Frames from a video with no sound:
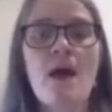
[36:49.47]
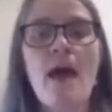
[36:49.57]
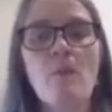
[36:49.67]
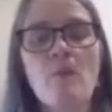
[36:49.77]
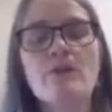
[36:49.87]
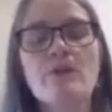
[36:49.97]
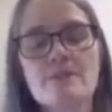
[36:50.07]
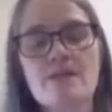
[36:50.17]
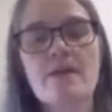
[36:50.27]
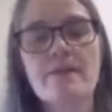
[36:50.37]
And when you
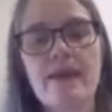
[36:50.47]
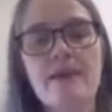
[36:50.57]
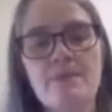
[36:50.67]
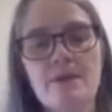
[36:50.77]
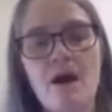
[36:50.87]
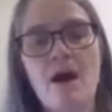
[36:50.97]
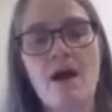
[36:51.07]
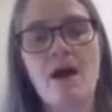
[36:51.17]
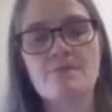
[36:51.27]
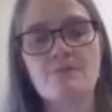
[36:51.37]
design the
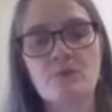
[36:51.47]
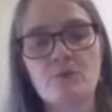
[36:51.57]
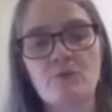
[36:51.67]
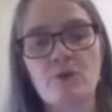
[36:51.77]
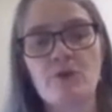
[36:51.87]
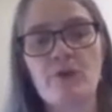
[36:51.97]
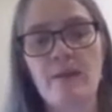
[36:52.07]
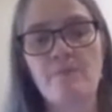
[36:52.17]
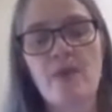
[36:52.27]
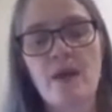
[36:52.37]
KPIs for a
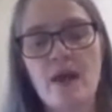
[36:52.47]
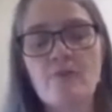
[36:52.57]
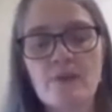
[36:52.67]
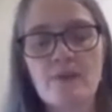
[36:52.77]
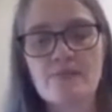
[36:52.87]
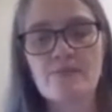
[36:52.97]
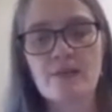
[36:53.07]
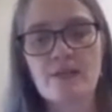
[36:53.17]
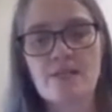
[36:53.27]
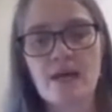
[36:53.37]
program, everyone gets
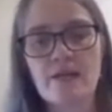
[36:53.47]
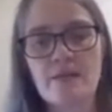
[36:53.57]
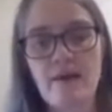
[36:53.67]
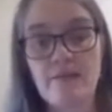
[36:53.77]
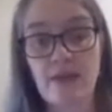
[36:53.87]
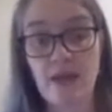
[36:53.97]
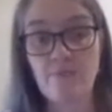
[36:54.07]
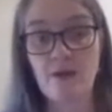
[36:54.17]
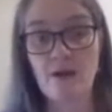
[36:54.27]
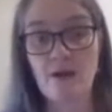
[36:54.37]
really excited about the
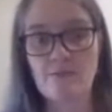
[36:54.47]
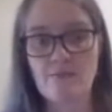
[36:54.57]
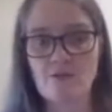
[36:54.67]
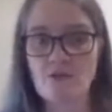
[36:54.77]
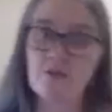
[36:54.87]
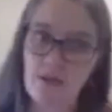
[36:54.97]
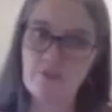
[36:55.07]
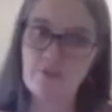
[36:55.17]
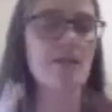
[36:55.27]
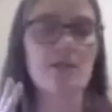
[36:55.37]
KPIs around, okay, we're
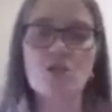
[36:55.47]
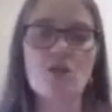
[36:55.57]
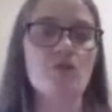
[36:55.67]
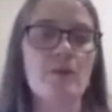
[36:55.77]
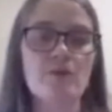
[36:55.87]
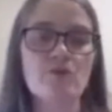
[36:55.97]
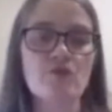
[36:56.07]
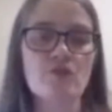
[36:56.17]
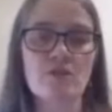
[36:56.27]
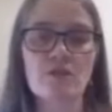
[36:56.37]
tackling child
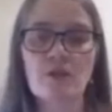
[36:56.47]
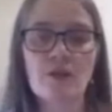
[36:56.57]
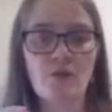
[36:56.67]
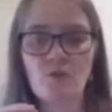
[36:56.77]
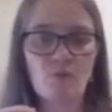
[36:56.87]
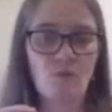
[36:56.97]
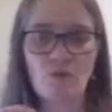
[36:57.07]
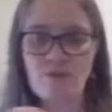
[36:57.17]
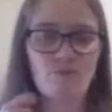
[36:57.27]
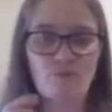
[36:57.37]
malnutrition. What
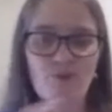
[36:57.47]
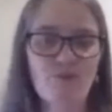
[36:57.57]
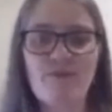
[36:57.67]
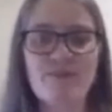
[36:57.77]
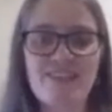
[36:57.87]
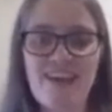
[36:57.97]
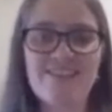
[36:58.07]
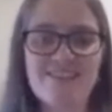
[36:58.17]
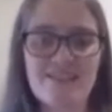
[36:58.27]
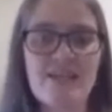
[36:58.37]
are our
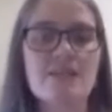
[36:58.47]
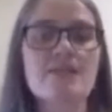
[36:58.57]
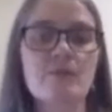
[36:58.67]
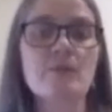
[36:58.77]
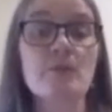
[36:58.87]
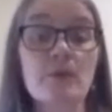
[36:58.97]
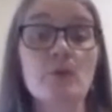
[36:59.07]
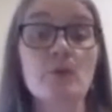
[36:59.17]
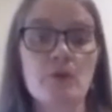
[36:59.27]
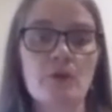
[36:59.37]
indicators to tell us if we're doing
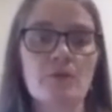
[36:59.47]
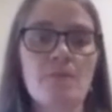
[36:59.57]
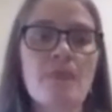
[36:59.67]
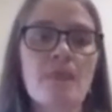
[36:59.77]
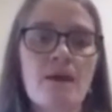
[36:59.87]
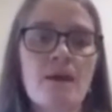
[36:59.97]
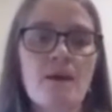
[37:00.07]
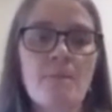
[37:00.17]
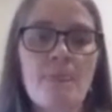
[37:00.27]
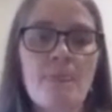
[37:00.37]
good or not?
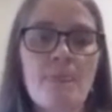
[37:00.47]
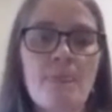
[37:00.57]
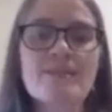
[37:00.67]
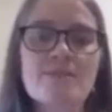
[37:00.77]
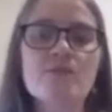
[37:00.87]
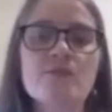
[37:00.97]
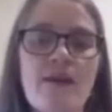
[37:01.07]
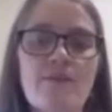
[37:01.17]
But let's also have